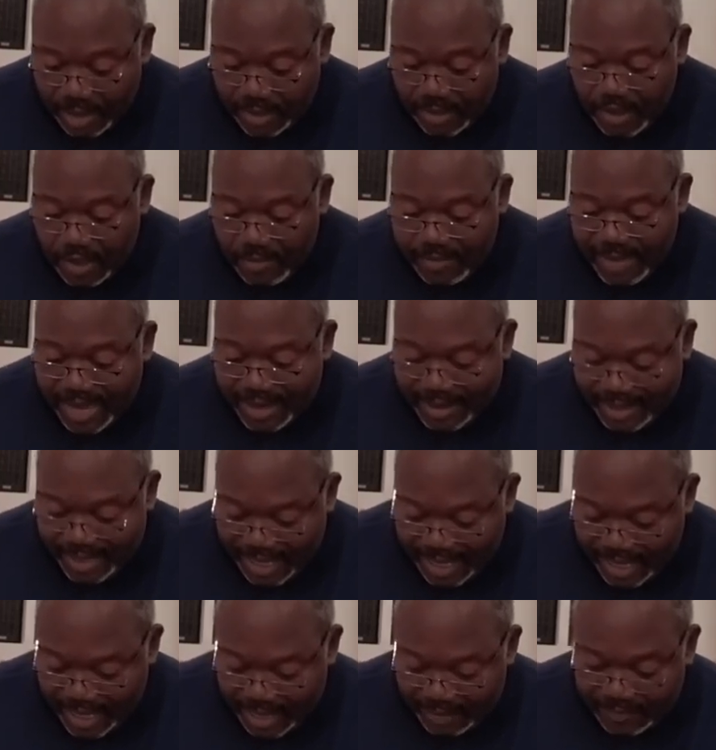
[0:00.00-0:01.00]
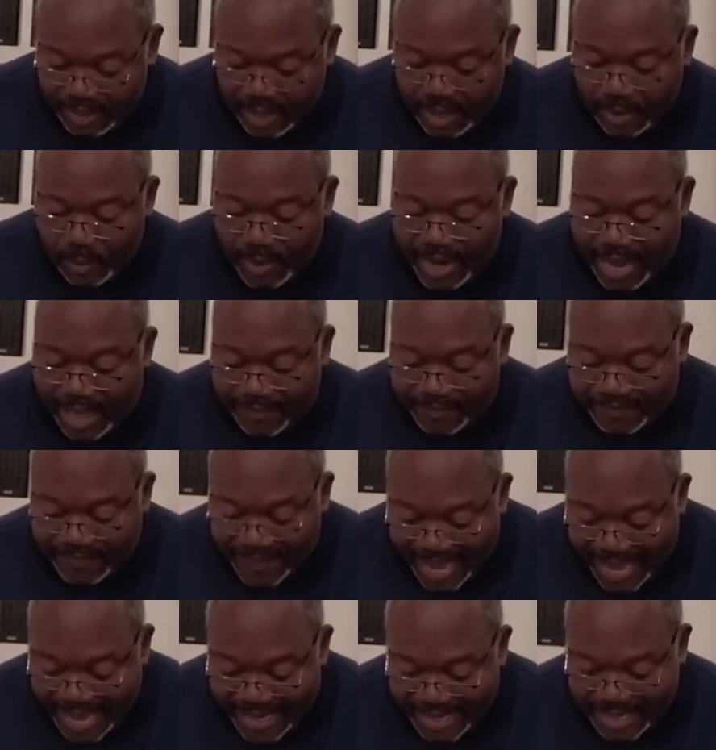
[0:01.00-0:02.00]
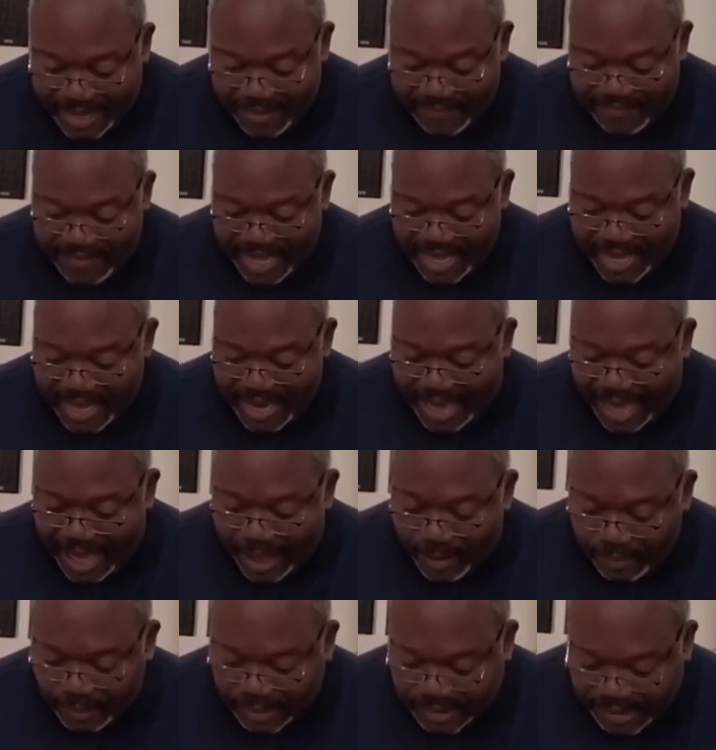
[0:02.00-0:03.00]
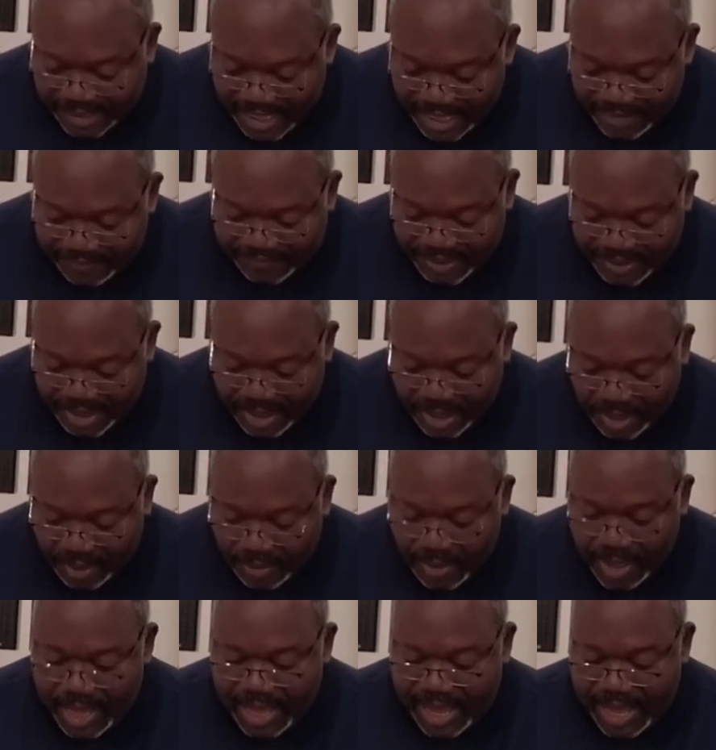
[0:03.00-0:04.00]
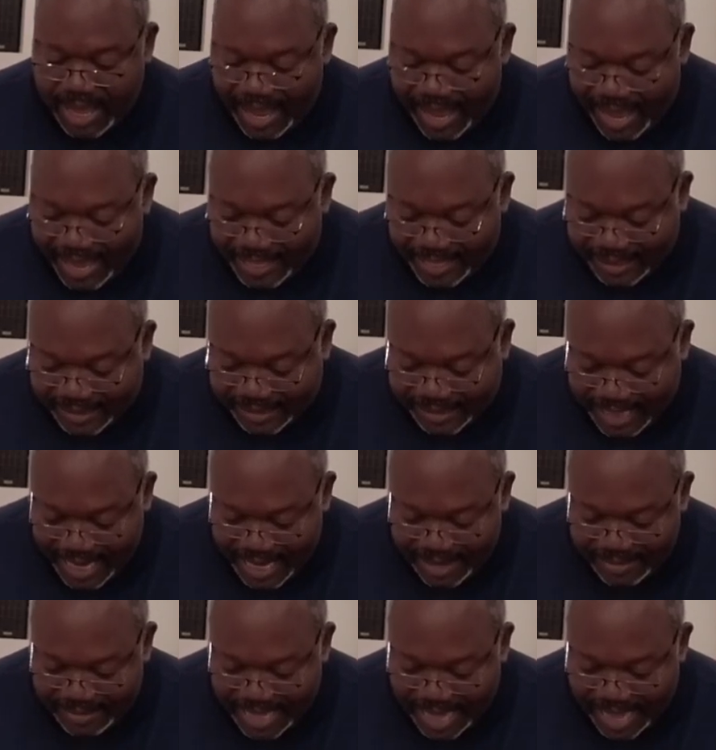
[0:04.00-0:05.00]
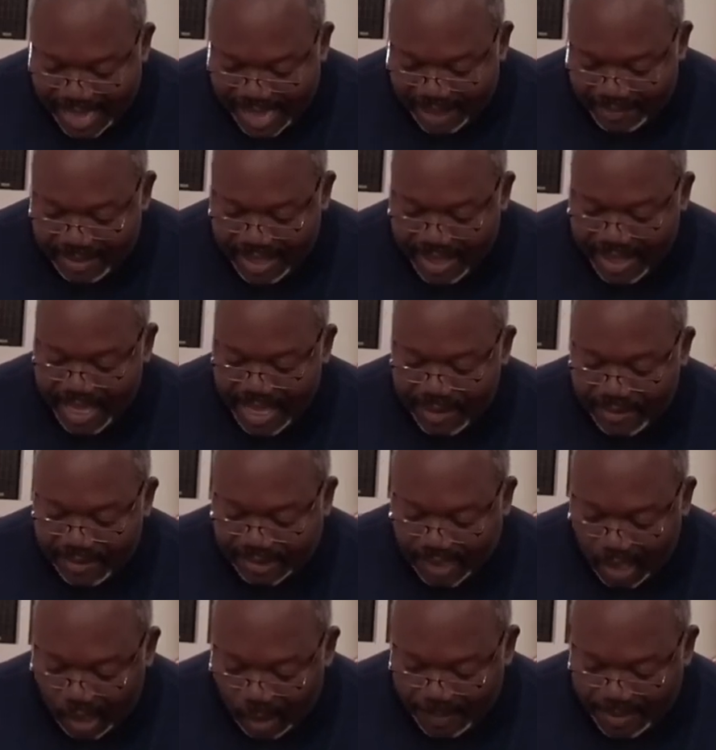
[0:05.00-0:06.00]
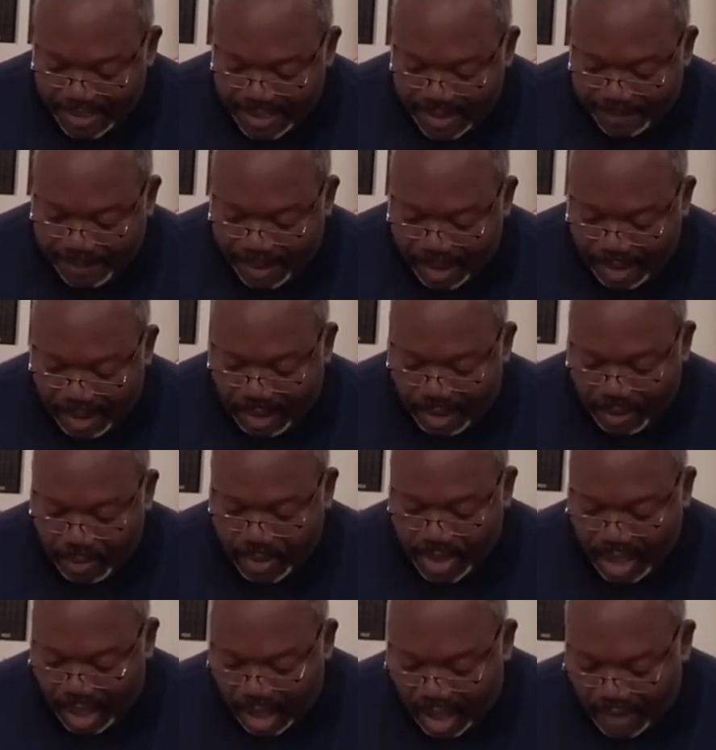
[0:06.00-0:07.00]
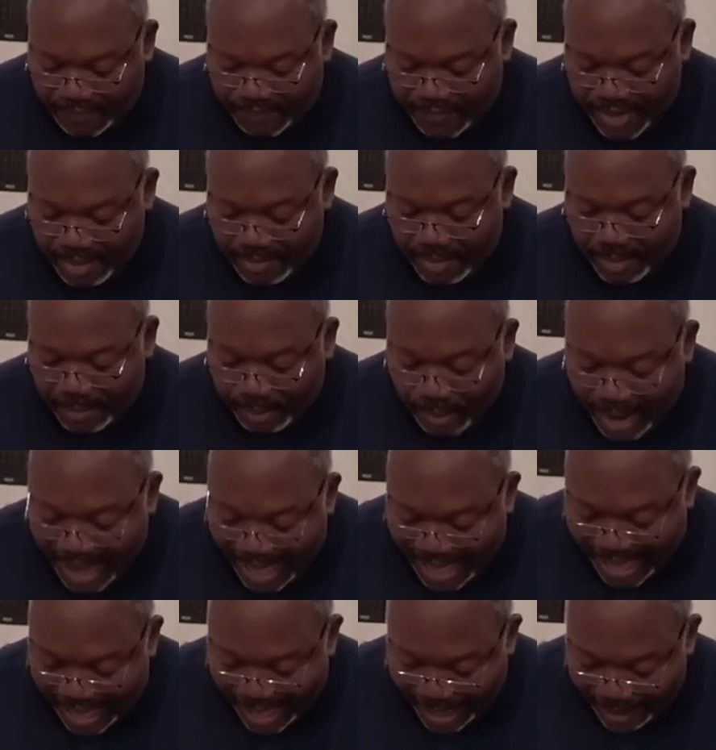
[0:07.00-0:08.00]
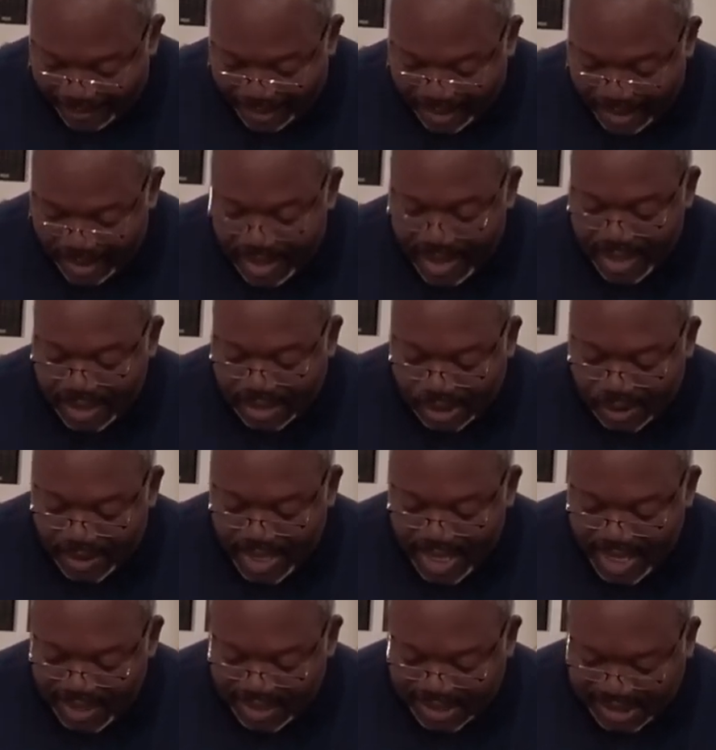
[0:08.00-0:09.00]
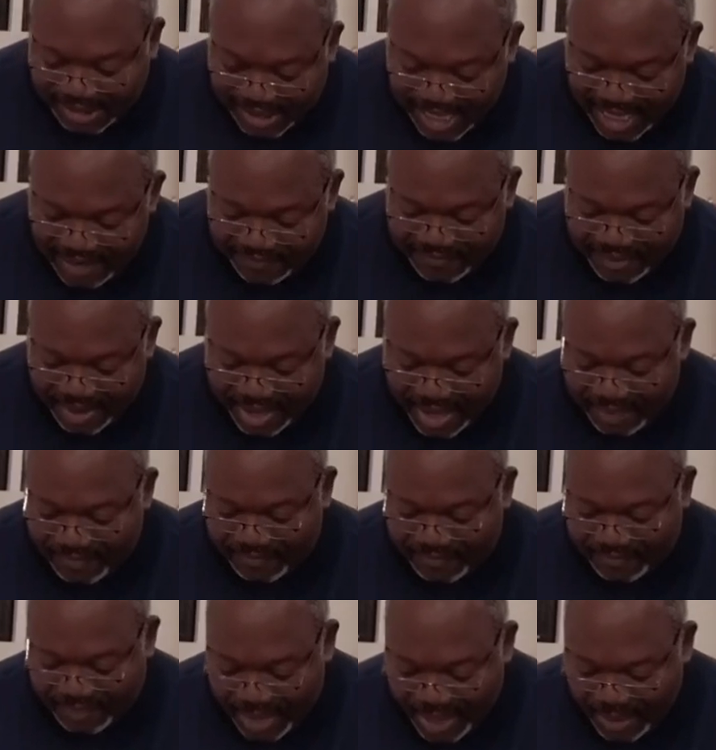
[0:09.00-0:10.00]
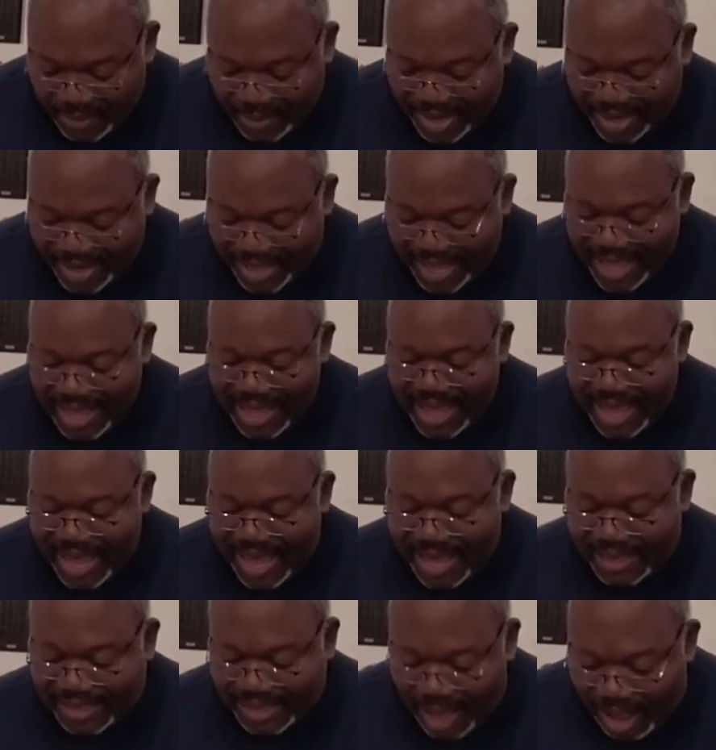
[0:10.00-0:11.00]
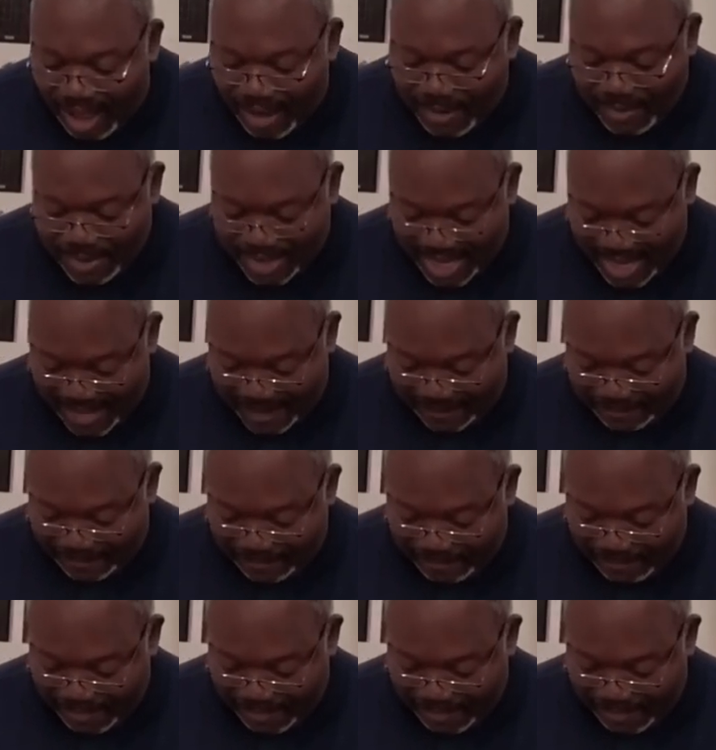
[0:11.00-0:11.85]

You may leave. When I find it convenient, I will send for you. At the same time, he was hoping that Paul would offer him a bribe. So he sent for him frequently and talked with him.